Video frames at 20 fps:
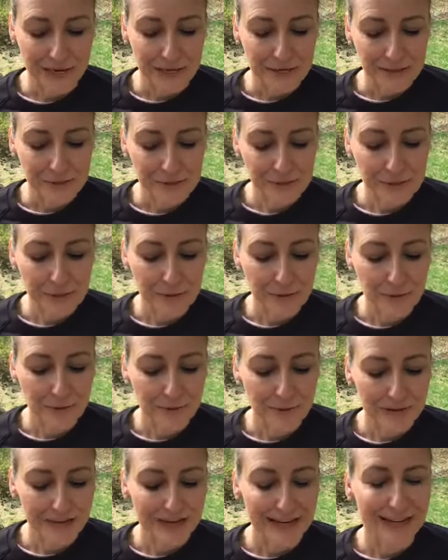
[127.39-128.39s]
So
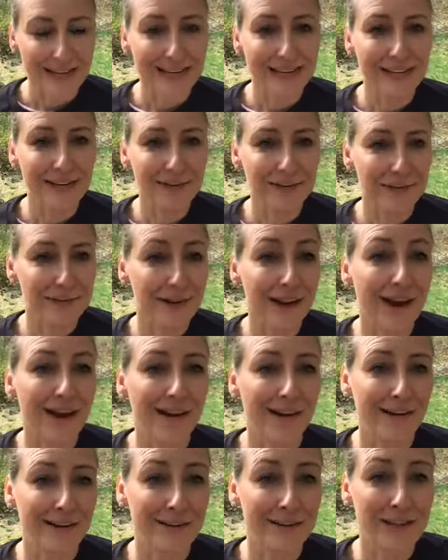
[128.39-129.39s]

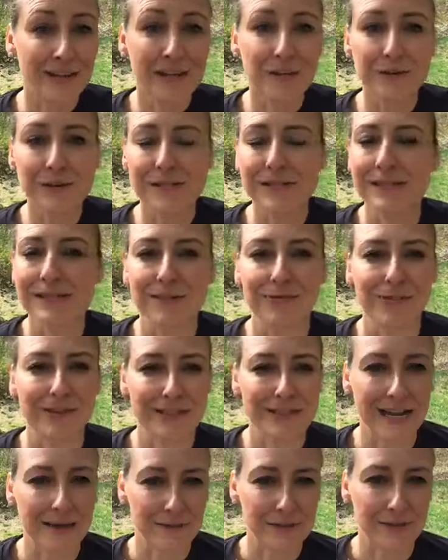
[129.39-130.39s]
here's the
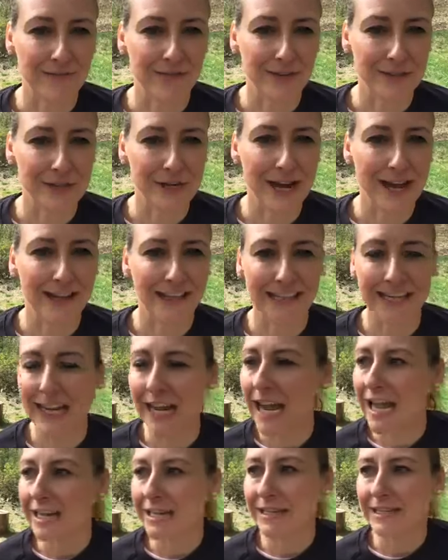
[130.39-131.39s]
different types of functionality.
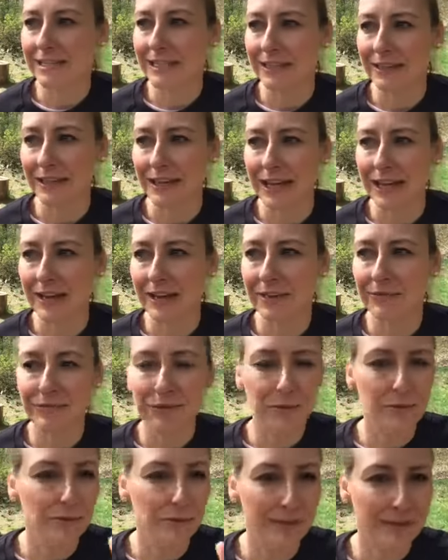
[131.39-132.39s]
And if
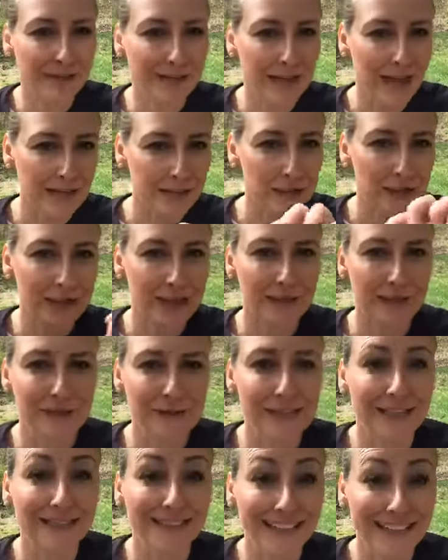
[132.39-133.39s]
you read, actually, there's
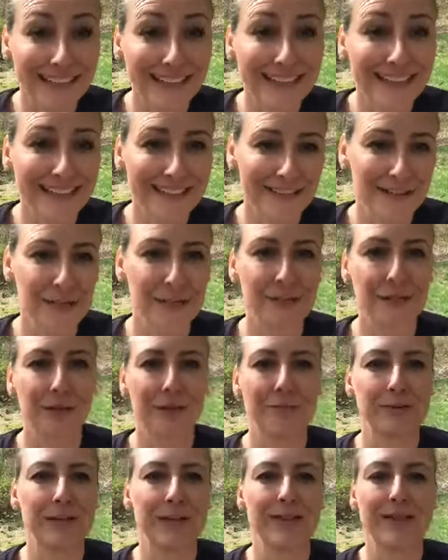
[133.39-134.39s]
a link in the
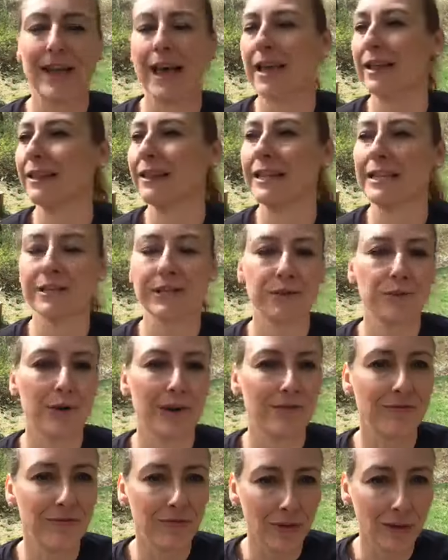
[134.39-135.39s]
description that links to our
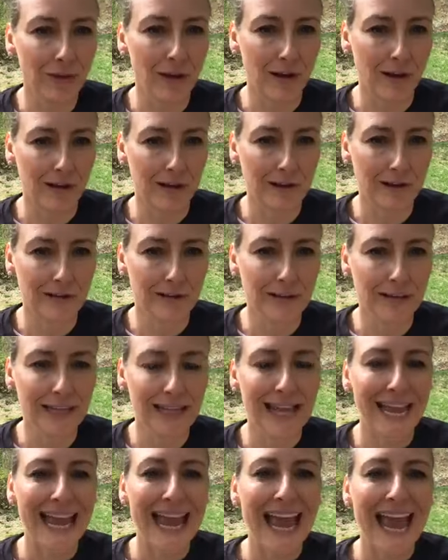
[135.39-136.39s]
full article.
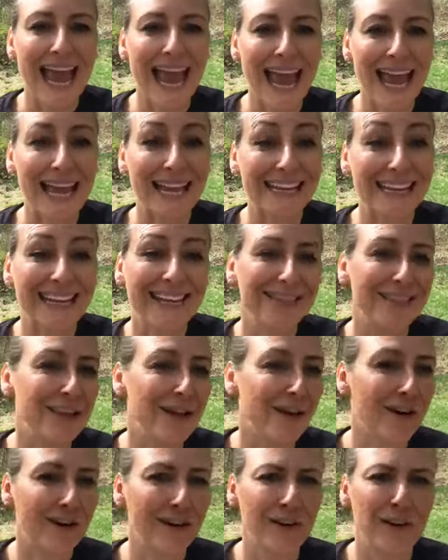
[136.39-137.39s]
And in the
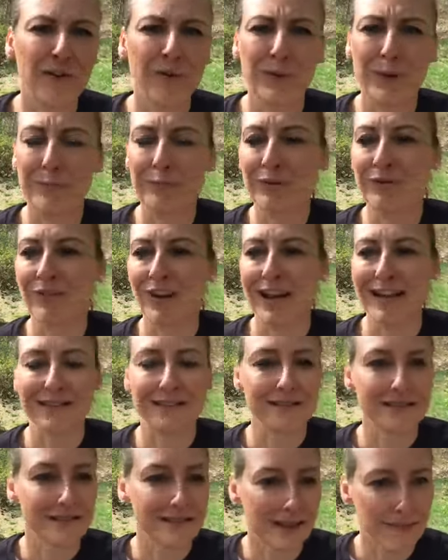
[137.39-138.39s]
article, we provide
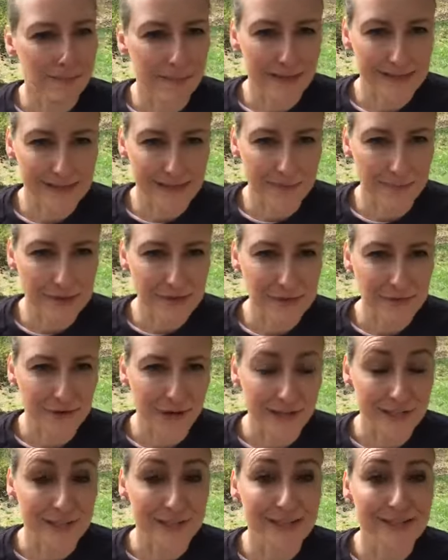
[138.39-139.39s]
step-by-step
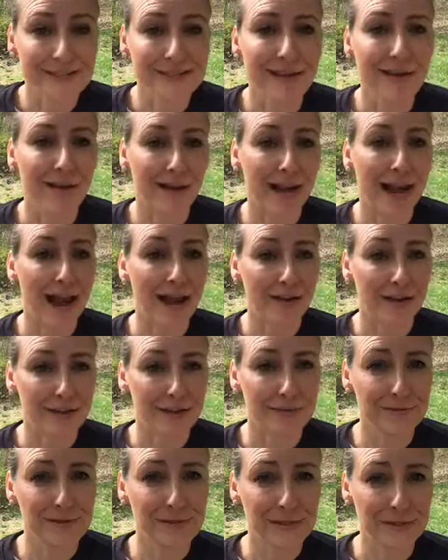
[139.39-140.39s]
instructions on how to
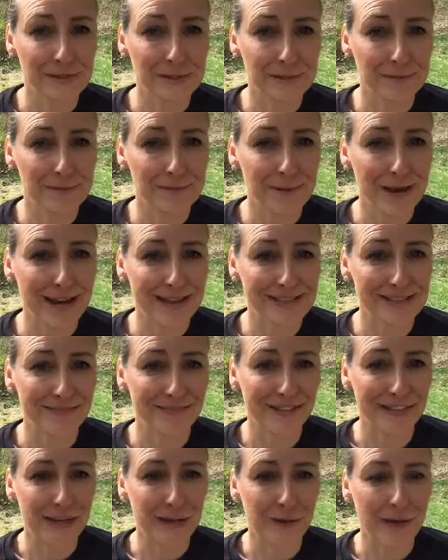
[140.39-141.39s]
use YouTube as a
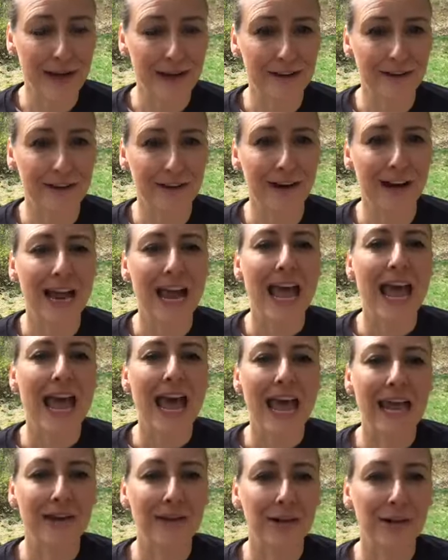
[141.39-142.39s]
video editor.
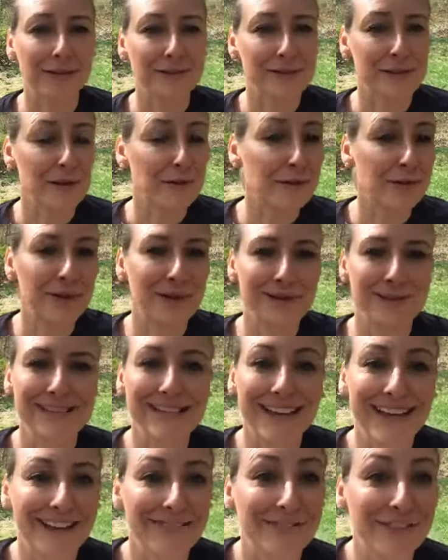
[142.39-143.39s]
And also there's
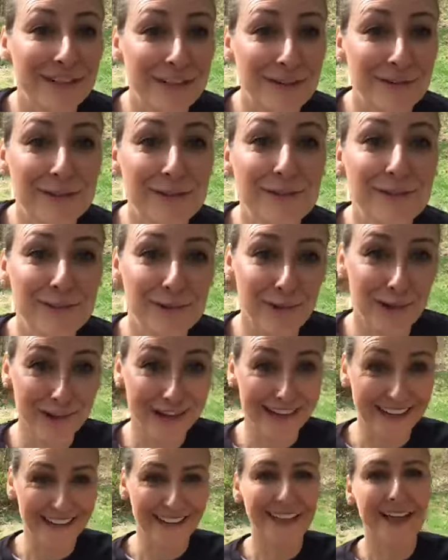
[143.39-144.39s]
a video
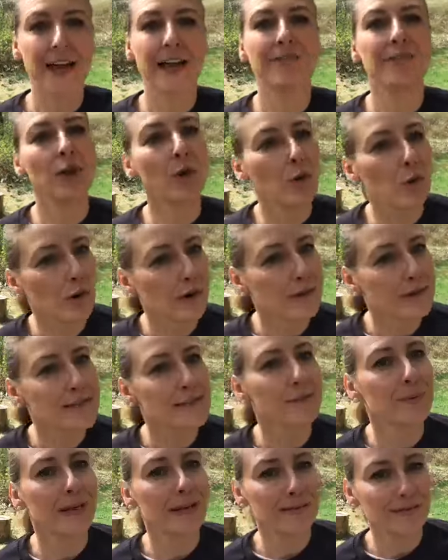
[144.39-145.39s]
tutorial, of
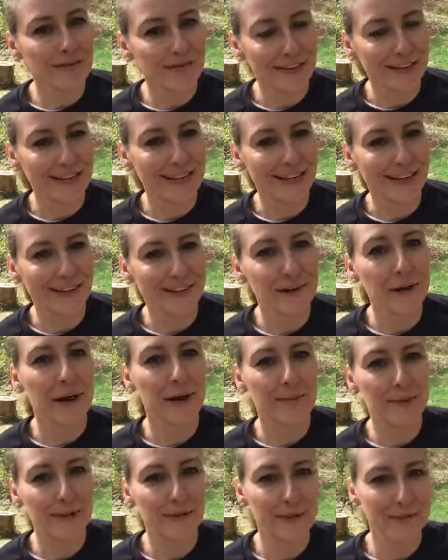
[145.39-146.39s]
course. We have a video
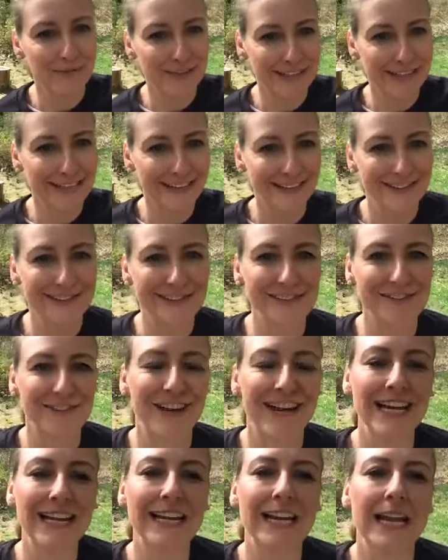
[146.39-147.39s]
about the videos,
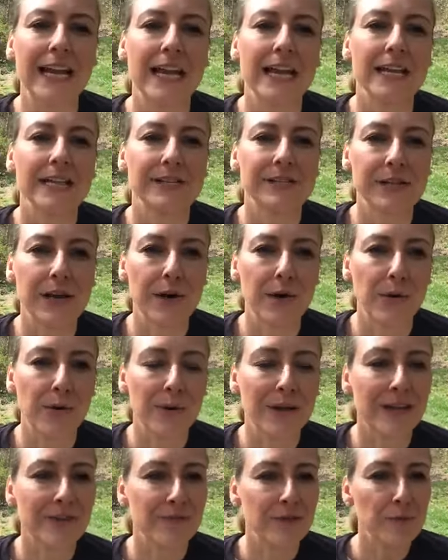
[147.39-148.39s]
right? So
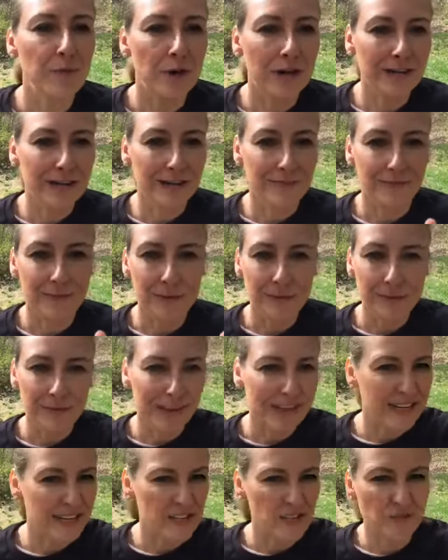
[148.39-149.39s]
if you
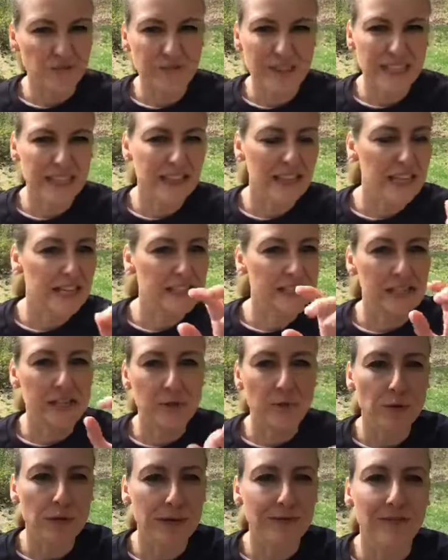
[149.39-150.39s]
like to read things and
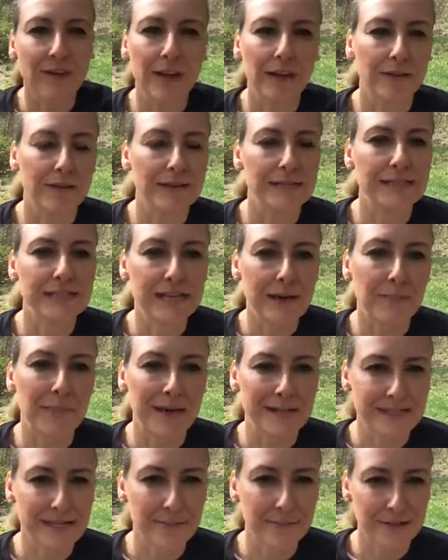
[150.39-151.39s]
you want to follow the
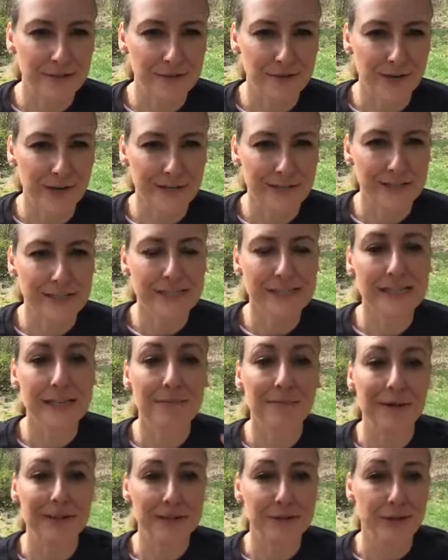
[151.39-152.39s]
step-by-step instructions,
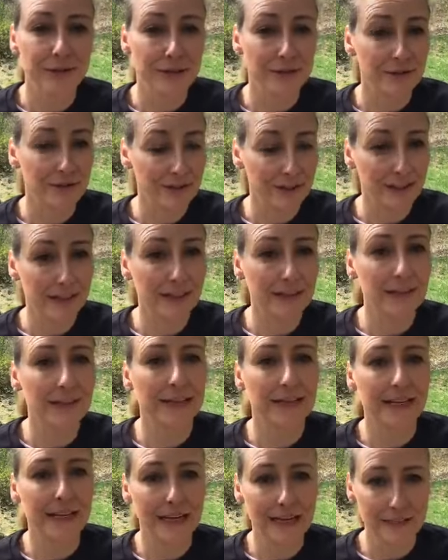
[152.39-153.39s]
make sure you click the
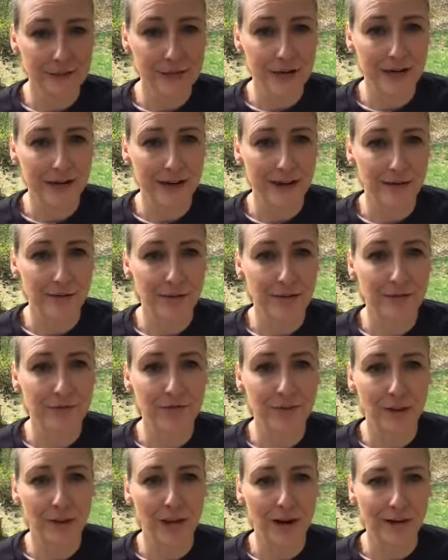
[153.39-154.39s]
link and check out the
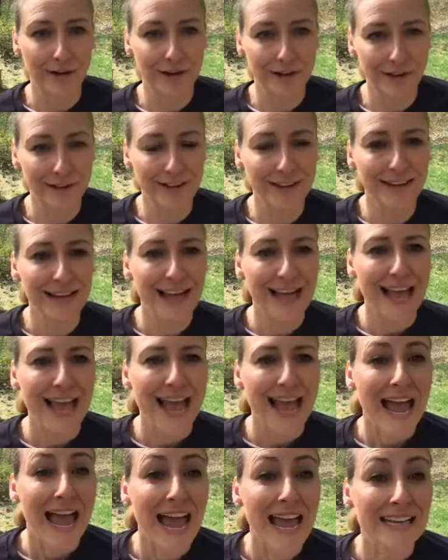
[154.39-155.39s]
full article.
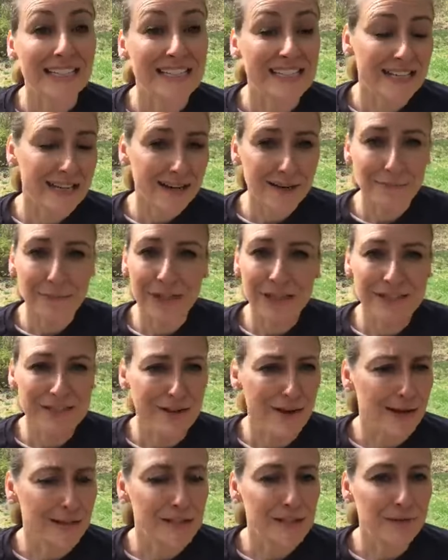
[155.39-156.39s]
And today I'm going to
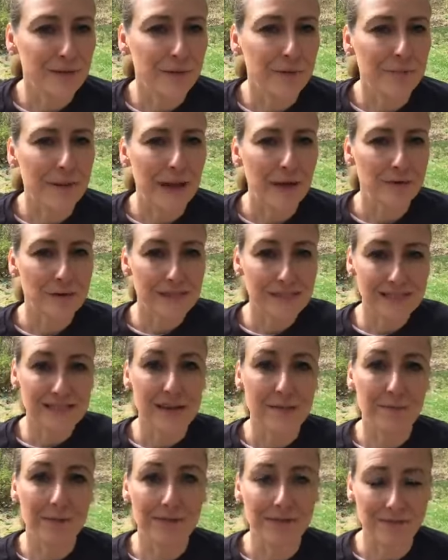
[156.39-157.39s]
talk to you about
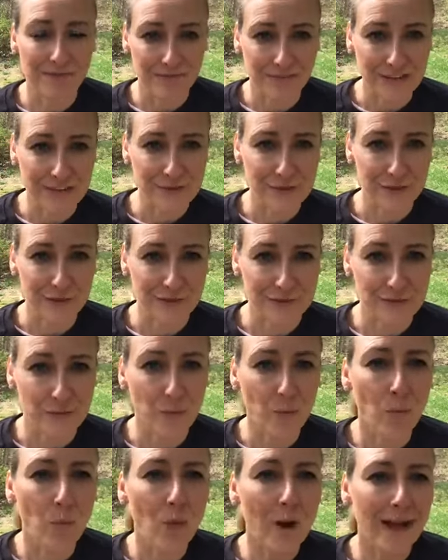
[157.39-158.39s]
some of the features,
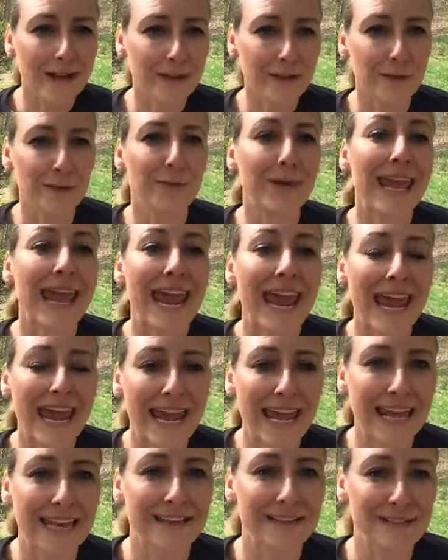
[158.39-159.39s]
what you
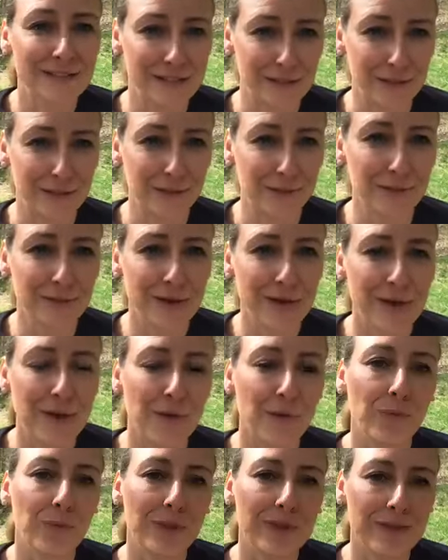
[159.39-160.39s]
can do
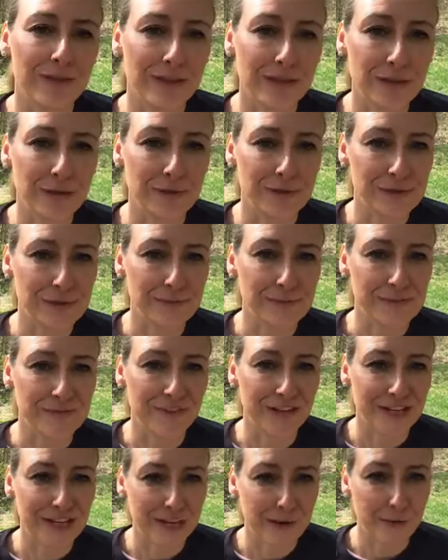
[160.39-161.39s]
with YouTube's
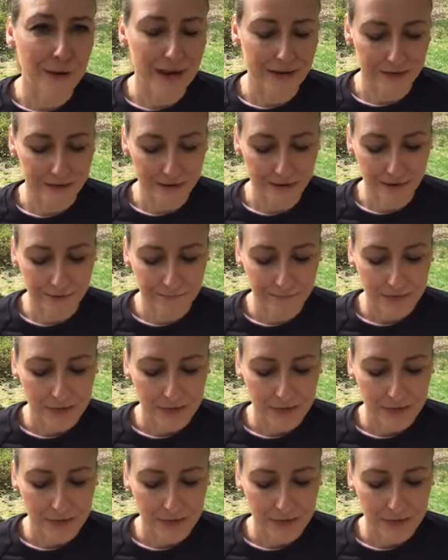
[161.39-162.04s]
video editor.